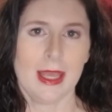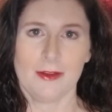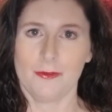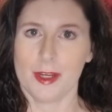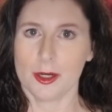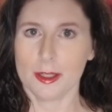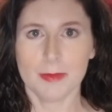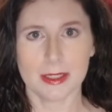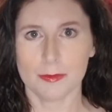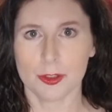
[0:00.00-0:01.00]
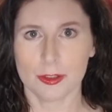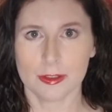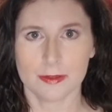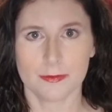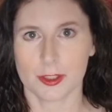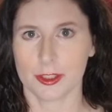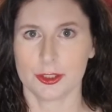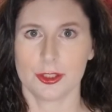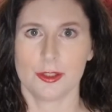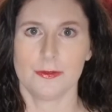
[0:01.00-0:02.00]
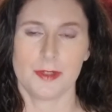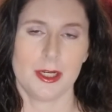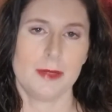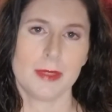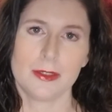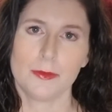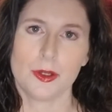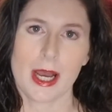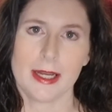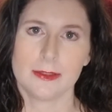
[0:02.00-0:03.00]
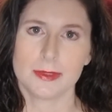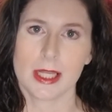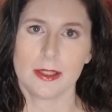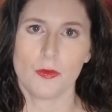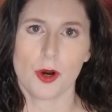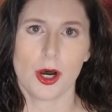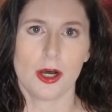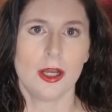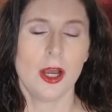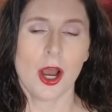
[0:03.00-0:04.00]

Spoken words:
Very minimal furniture, very minimal items on the wall.